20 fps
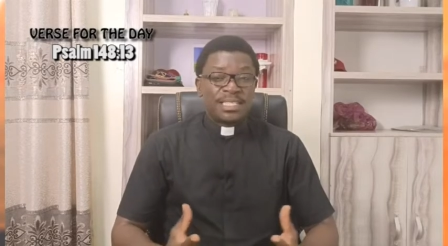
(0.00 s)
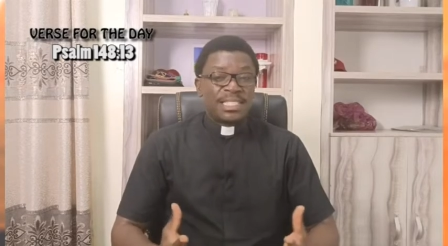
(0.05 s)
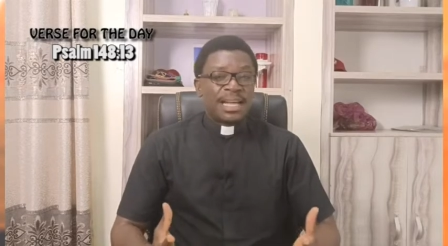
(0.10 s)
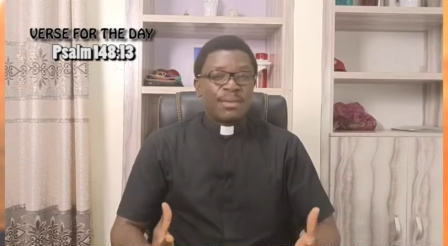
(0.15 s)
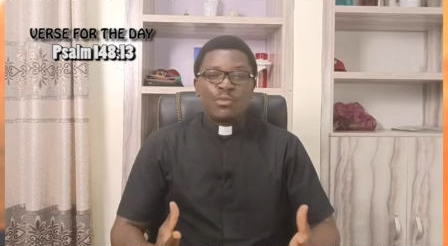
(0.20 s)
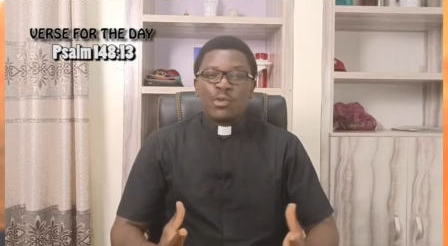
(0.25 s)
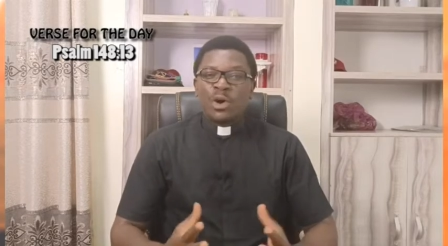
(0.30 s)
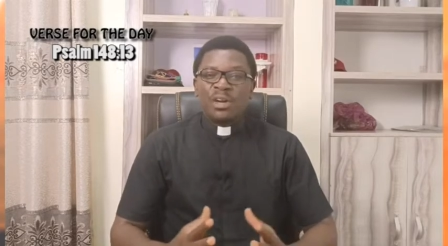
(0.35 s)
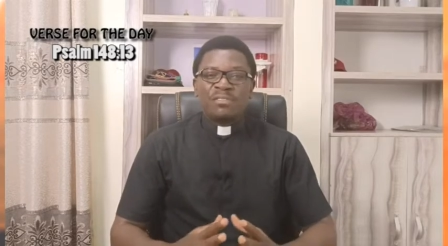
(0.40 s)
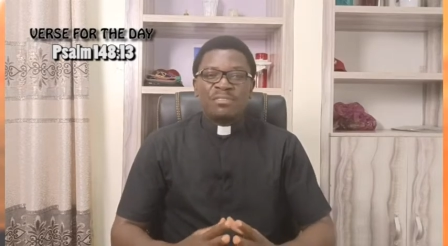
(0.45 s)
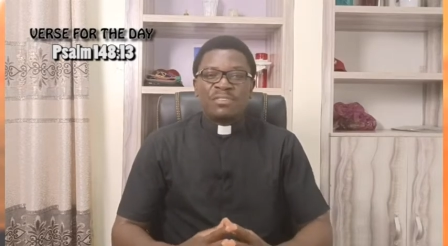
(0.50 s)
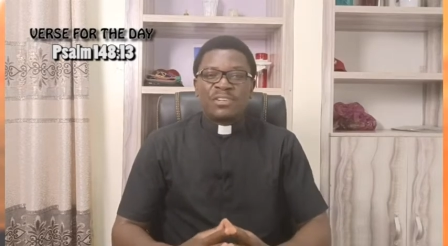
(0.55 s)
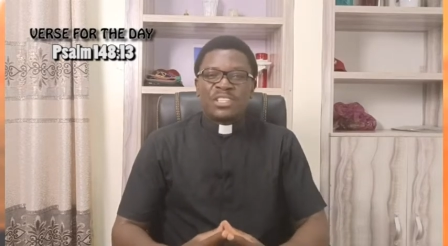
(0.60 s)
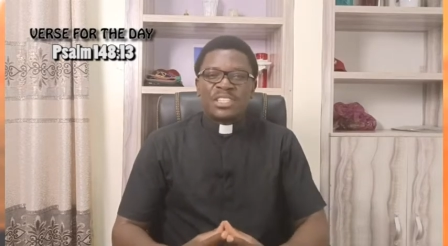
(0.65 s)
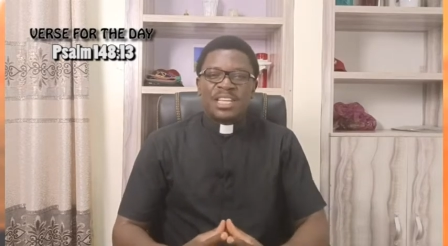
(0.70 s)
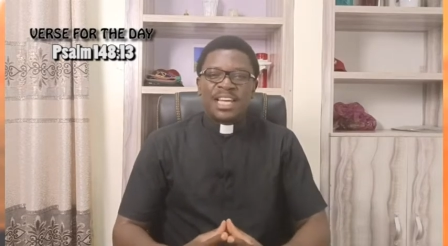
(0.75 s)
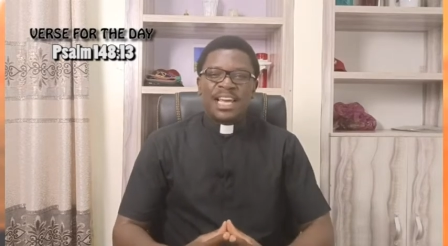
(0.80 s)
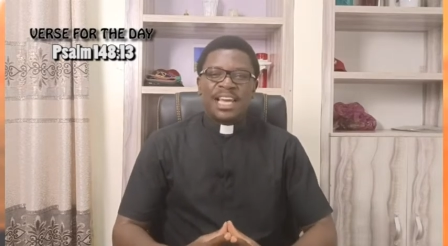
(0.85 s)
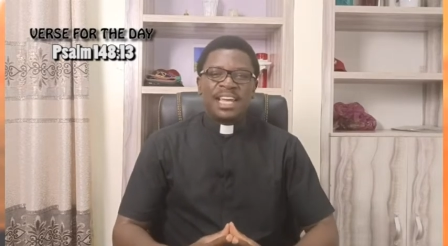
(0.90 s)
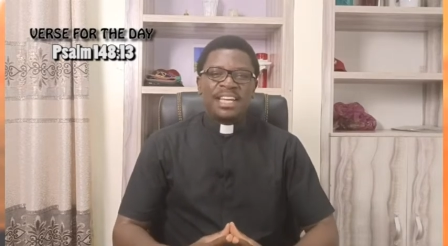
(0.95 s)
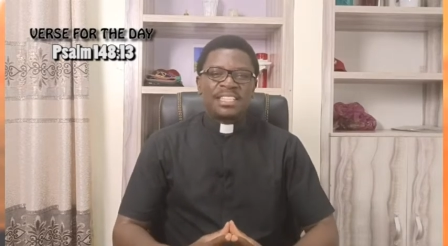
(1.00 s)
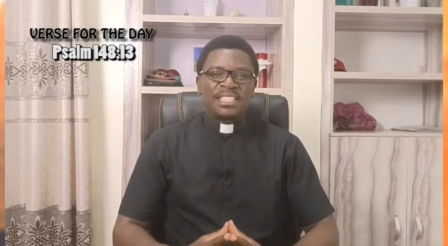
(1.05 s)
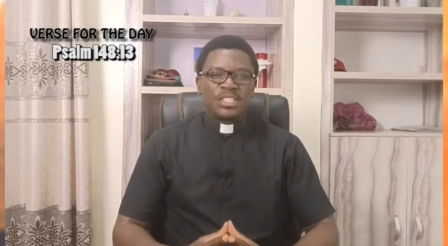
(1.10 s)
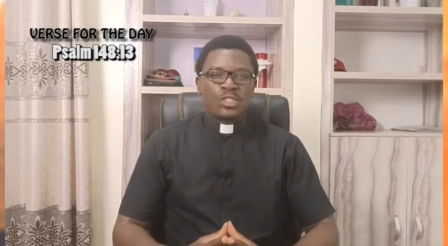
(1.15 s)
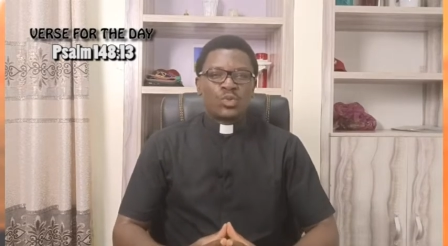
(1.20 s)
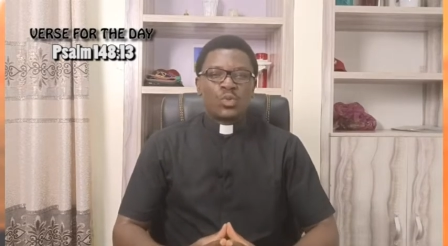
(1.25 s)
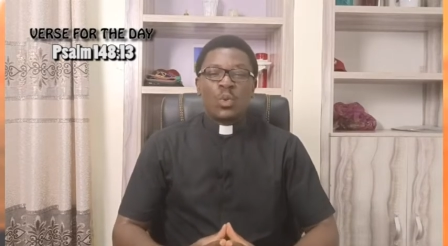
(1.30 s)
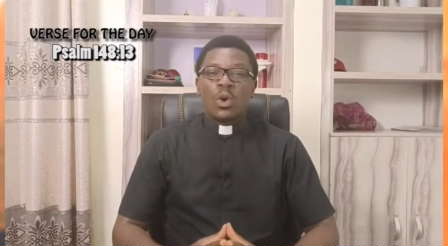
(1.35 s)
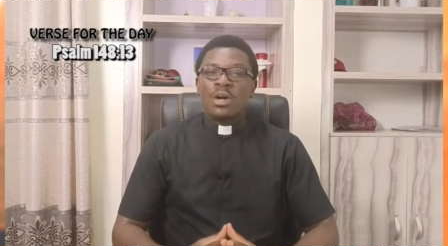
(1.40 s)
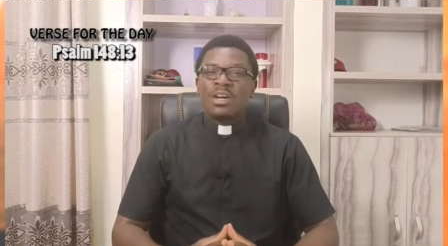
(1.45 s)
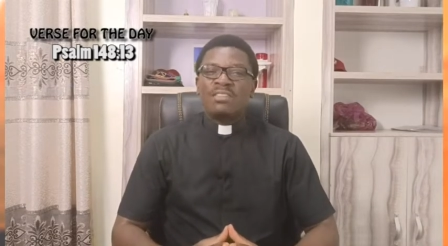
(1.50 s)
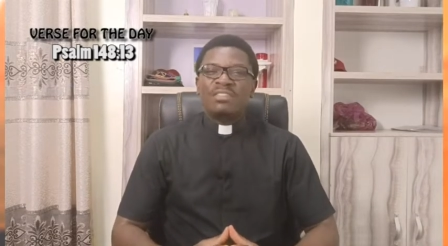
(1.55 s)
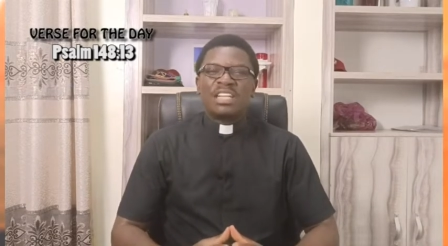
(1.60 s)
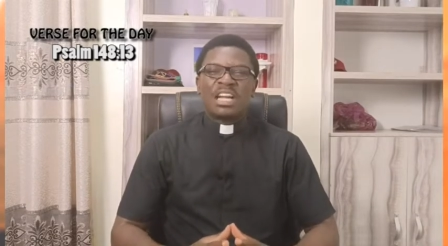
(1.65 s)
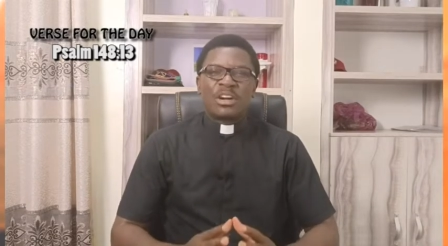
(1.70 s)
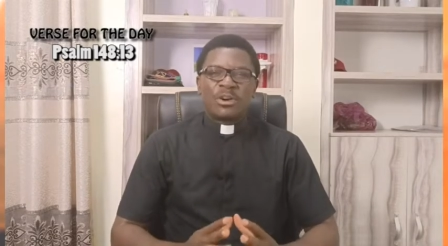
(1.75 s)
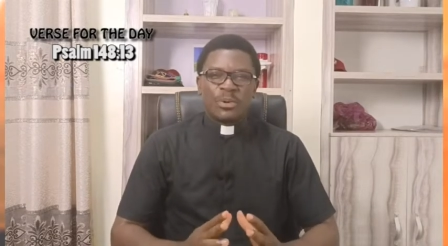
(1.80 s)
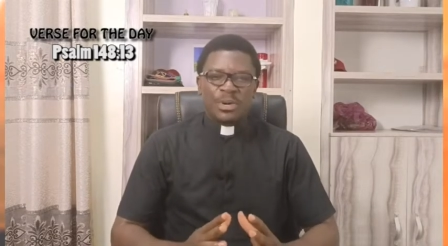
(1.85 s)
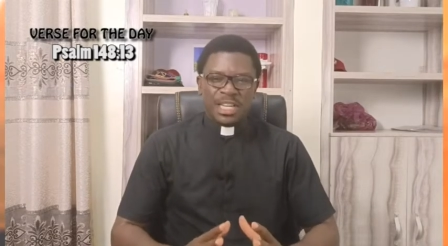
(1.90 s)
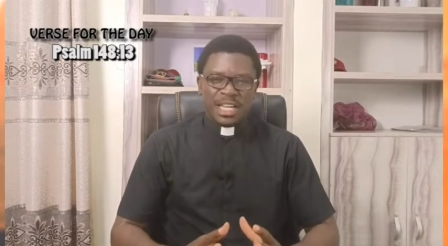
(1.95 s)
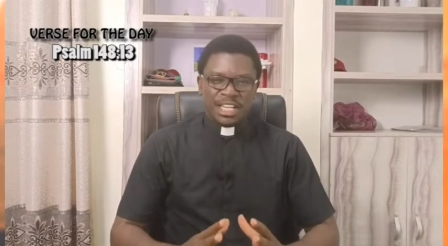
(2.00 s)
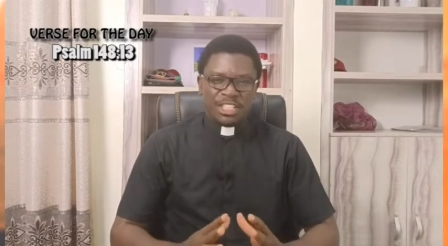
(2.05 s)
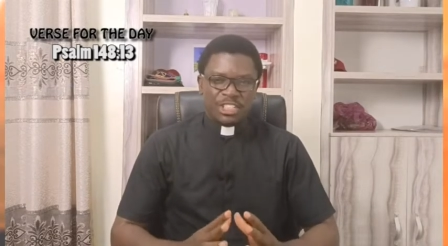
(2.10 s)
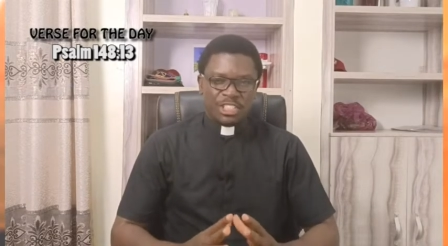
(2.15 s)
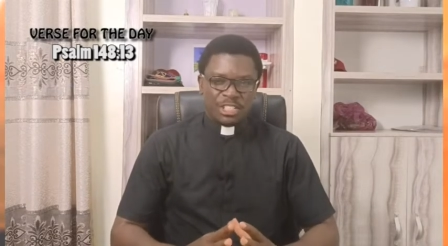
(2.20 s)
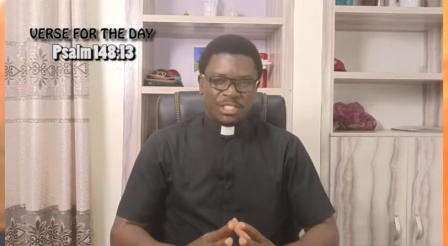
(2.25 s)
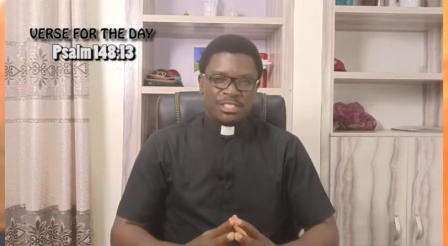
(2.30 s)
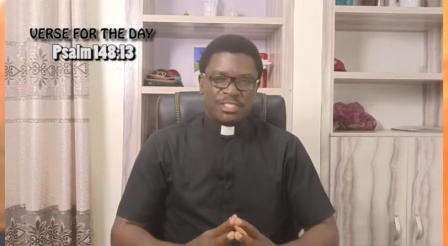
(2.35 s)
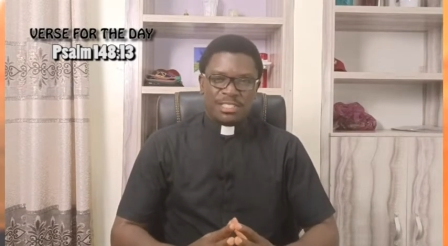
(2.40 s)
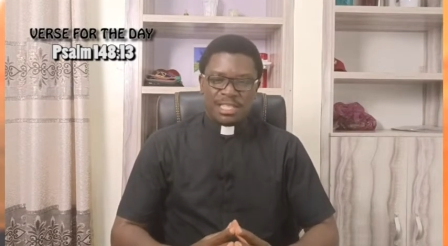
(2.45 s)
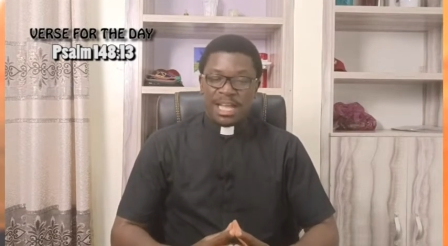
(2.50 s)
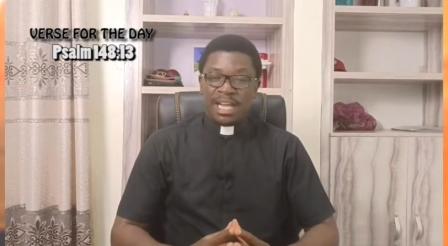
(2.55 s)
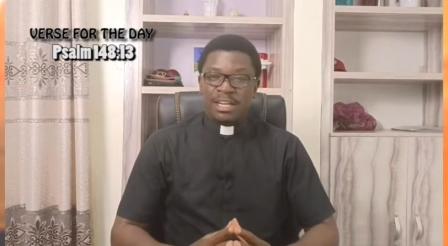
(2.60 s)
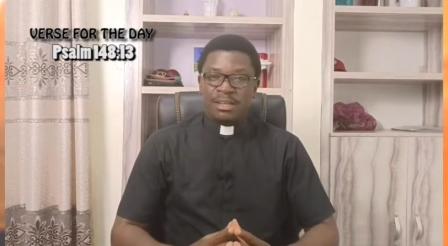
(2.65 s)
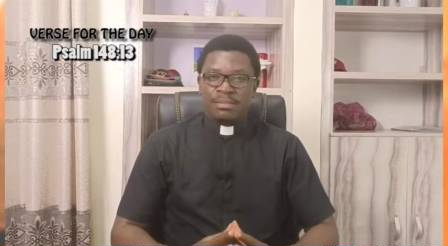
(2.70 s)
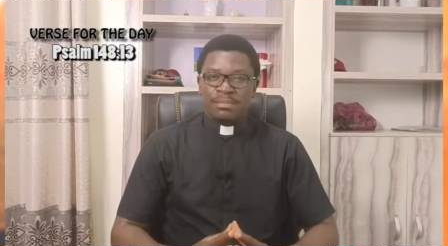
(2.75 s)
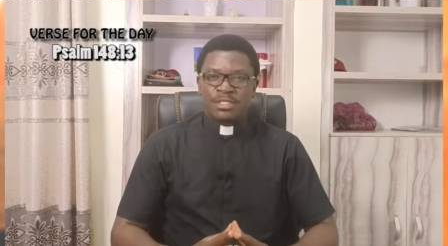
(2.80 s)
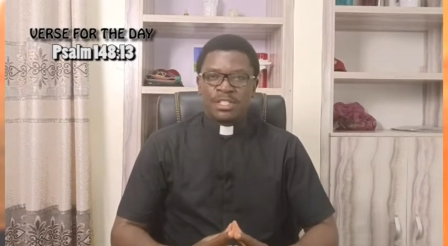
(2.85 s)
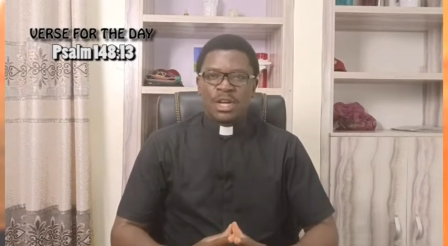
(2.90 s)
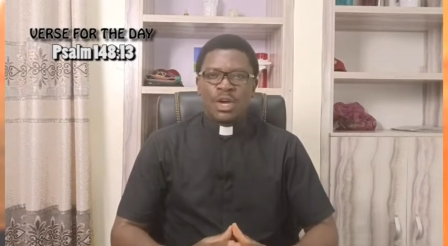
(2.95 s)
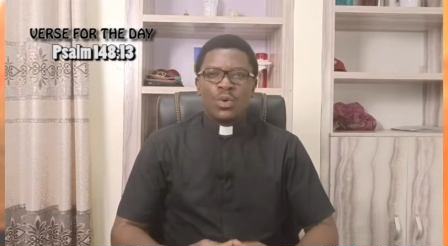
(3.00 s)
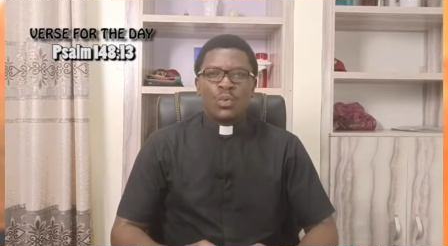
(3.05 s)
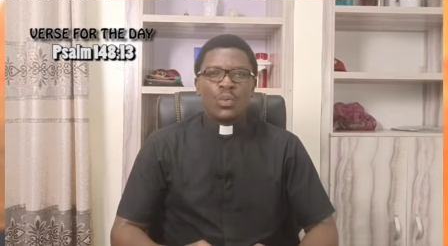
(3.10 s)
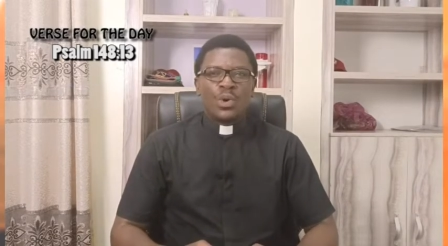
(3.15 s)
Psalm 148 is one of the creation psalms,